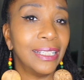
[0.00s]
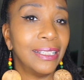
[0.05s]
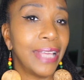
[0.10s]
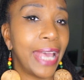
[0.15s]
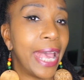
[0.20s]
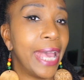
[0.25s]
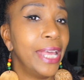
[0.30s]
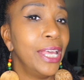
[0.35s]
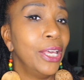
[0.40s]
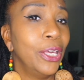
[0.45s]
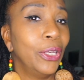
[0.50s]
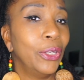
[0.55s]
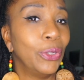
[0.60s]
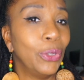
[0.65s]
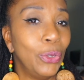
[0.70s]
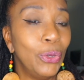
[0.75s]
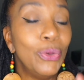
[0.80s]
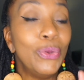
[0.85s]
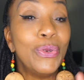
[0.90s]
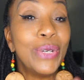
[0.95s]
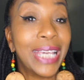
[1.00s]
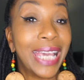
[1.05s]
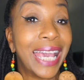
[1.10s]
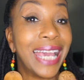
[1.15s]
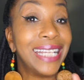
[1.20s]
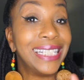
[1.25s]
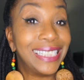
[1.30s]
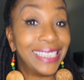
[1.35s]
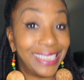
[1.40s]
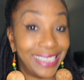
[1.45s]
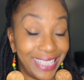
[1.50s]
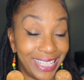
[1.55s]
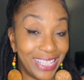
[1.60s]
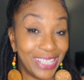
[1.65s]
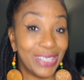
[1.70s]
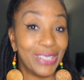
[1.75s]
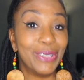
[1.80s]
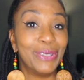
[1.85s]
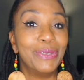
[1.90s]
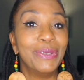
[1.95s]
that you can
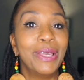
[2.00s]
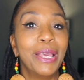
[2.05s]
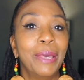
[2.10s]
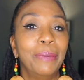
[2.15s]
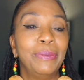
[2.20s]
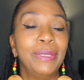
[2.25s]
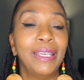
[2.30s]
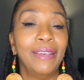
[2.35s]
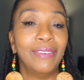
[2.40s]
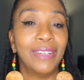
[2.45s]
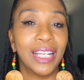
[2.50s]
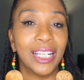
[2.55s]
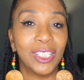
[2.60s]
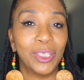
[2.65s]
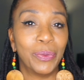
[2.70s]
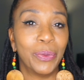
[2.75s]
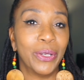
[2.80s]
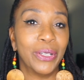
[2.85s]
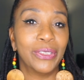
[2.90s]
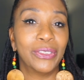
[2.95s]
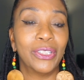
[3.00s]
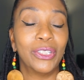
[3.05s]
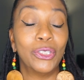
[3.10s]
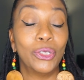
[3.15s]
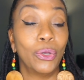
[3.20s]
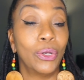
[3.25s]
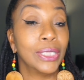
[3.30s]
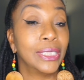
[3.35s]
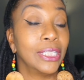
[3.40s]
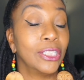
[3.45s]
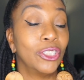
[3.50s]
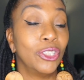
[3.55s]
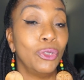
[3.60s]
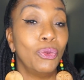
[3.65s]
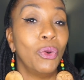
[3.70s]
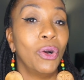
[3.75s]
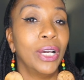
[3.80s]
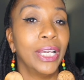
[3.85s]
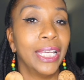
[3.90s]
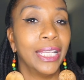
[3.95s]
still be able to experience the joys that you
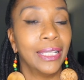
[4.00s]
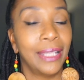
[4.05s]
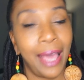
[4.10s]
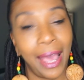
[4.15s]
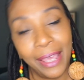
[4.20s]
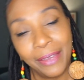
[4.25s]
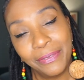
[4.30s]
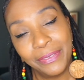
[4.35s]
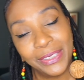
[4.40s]
want in life.